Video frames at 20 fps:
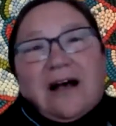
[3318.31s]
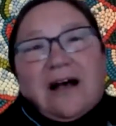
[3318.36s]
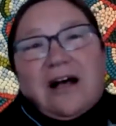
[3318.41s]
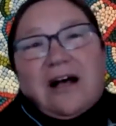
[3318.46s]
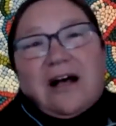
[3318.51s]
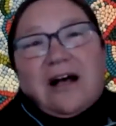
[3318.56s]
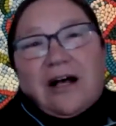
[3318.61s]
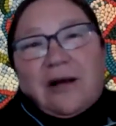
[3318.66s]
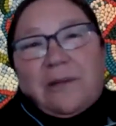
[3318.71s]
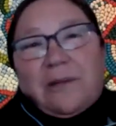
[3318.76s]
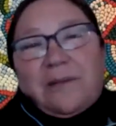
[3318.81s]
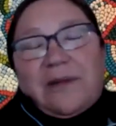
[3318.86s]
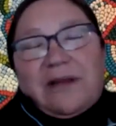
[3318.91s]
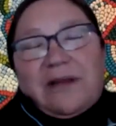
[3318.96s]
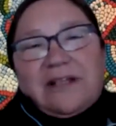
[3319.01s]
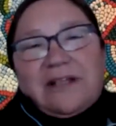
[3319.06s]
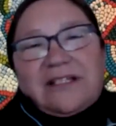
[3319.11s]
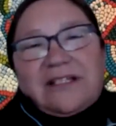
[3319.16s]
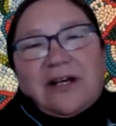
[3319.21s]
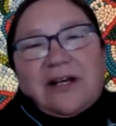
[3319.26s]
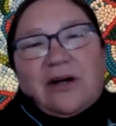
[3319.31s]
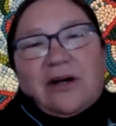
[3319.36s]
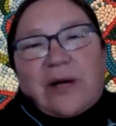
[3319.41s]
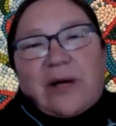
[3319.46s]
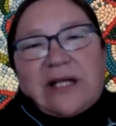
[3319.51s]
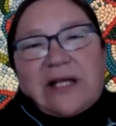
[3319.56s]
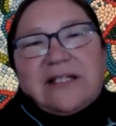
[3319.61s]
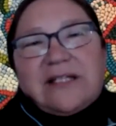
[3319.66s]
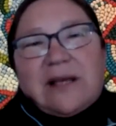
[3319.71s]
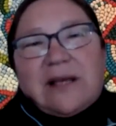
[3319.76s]
So
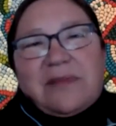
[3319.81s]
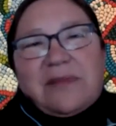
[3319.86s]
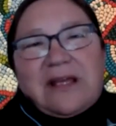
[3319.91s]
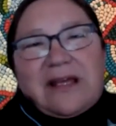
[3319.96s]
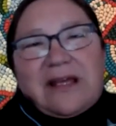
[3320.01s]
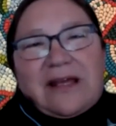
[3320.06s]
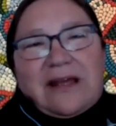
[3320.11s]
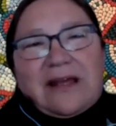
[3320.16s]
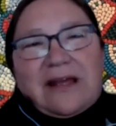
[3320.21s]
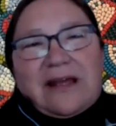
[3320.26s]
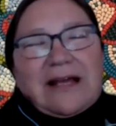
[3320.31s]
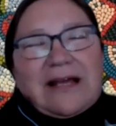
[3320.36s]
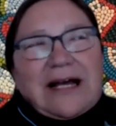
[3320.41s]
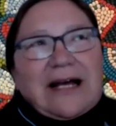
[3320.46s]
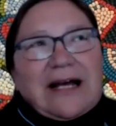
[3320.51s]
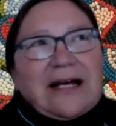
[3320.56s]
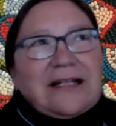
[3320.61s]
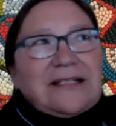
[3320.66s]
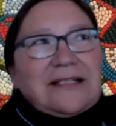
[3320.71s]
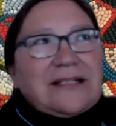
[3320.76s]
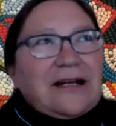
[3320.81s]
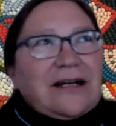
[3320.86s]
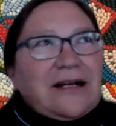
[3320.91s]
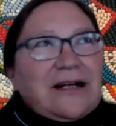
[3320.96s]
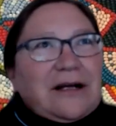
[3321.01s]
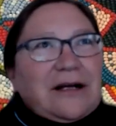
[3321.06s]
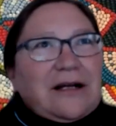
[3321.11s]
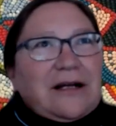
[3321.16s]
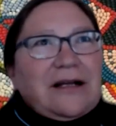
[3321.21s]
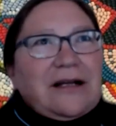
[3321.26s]
it's something that
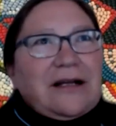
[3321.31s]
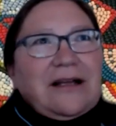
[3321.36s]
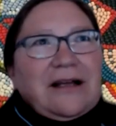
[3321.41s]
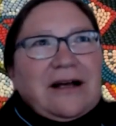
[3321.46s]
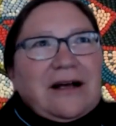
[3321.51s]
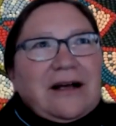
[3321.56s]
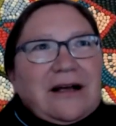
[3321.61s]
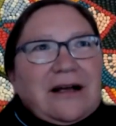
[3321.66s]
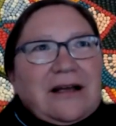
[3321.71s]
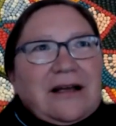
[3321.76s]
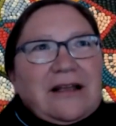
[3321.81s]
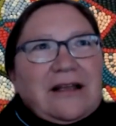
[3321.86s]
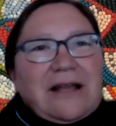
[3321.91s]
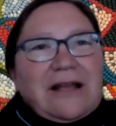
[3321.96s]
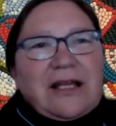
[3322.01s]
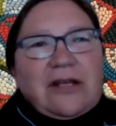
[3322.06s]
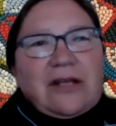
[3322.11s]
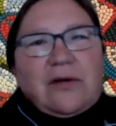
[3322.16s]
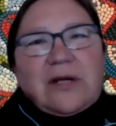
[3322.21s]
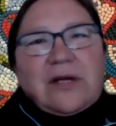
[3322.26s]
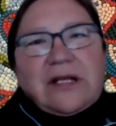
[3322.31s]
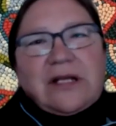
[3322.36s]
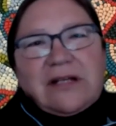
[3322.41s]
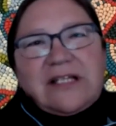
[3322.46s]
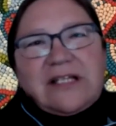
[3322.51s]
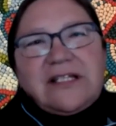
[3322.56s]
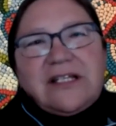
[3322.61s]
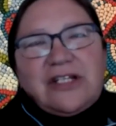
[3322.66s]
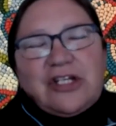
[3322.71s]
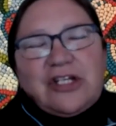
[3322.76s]
that you can
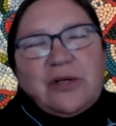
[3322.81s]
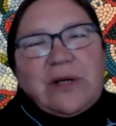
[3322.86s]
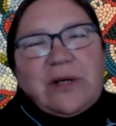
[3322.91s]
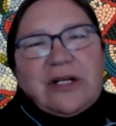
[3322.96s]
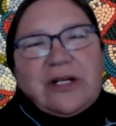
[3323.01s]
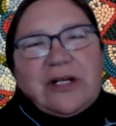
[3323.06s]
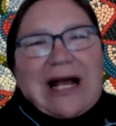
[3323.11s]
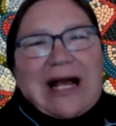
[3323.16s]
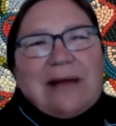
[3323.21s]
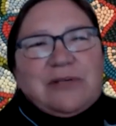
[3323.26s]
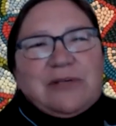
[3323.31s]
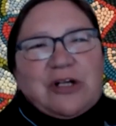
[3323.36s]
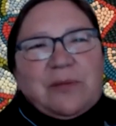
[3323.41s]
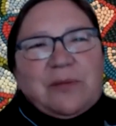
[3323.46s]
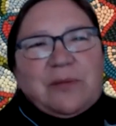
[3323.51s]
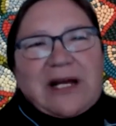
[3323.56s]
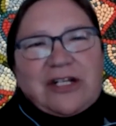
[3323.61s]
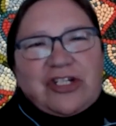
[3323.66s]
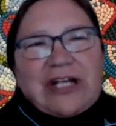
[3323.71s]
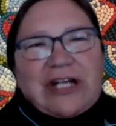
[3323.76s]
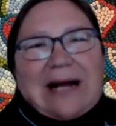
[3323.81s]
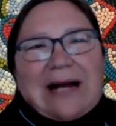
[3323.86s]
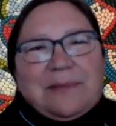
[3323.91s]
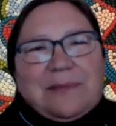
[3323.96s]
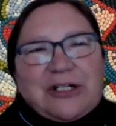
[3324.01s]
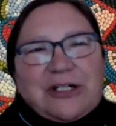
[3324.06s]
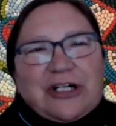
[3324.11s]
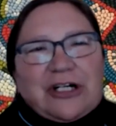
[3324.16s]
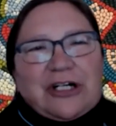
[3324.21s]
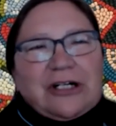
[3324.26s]
listen to it chapter by
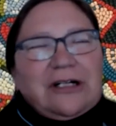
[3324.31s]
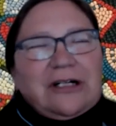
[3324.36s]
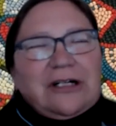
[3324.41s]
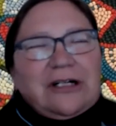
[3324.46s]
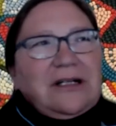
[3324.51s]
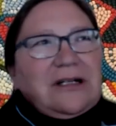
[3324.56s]
chapter